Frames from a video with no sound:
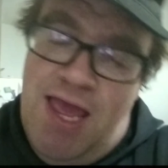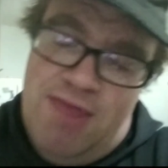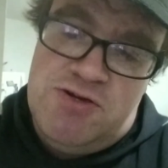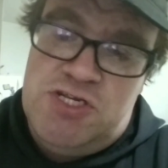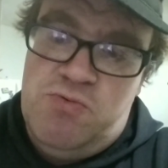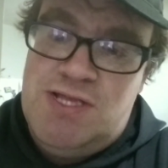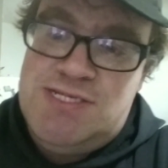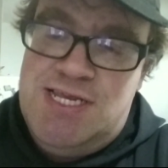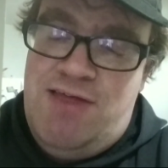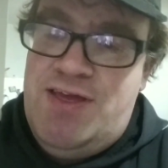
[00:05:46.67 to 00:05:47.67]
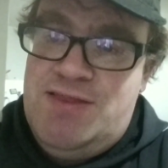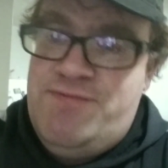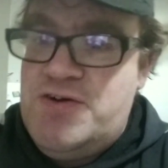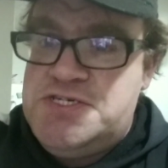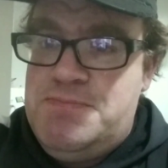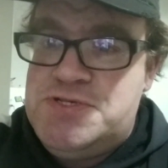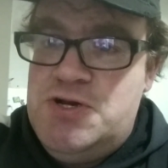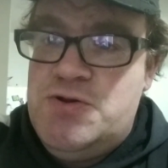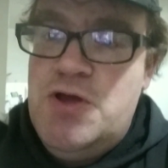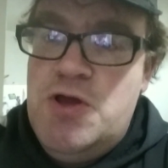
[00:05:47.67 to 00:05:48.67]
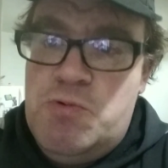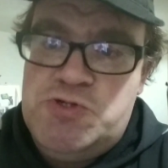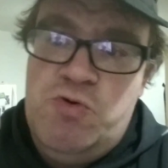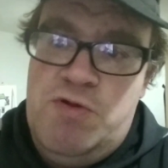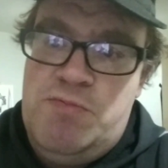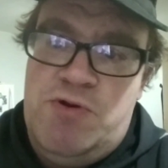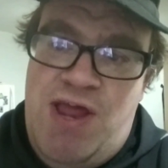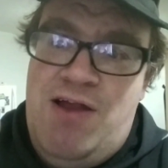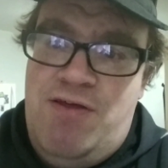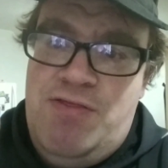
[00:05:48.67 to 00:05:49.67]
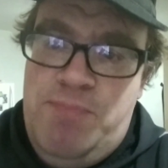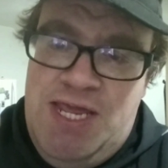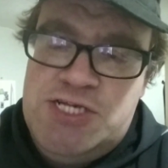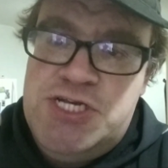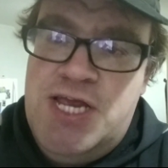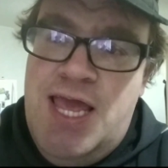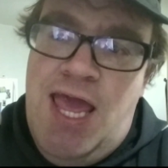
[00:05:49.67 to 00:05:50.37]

And there's this one scene, I think, in the first episode where two of them are down on the beach,